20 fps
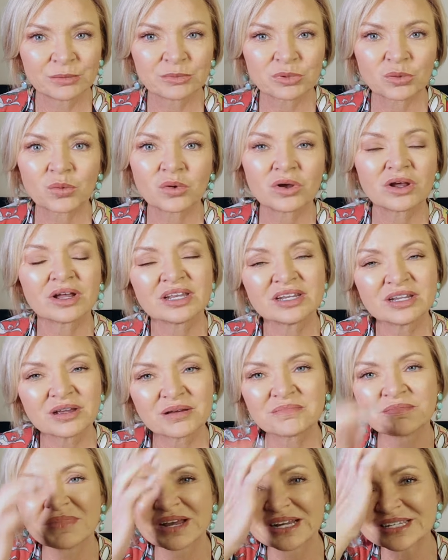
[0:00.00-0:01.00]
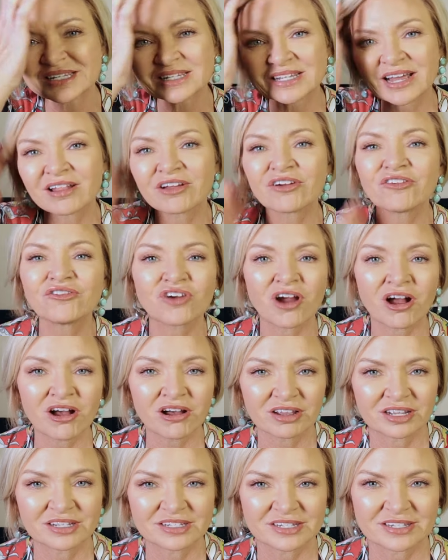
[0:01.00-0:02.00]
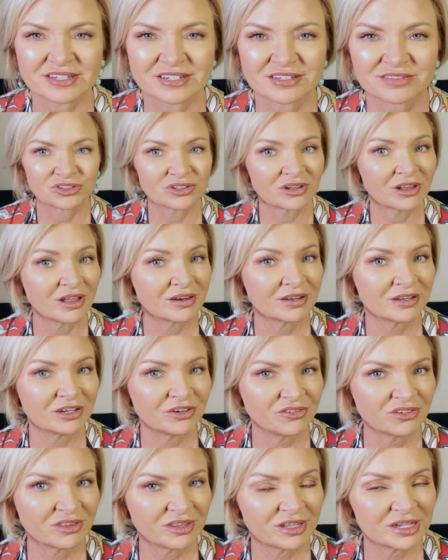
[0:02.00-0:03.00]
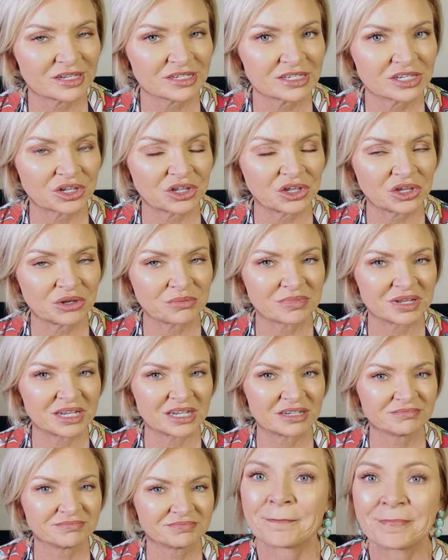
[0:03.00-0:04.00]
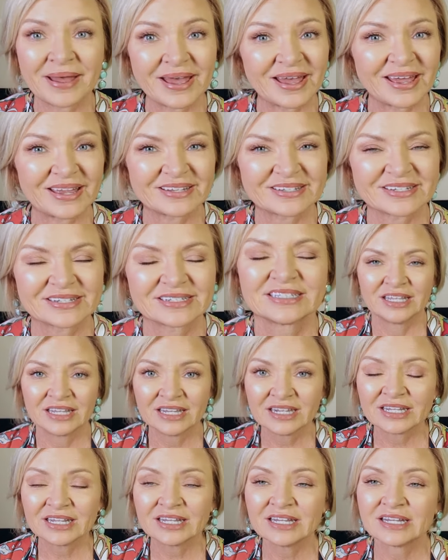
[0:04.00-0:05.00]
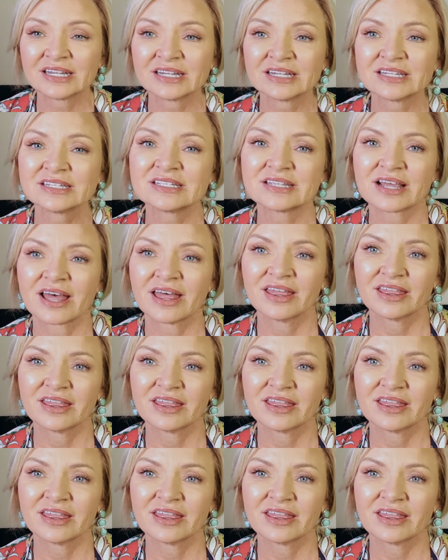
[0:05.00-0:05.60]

number one bestseller for August? There's a lot of different things it could be, but it is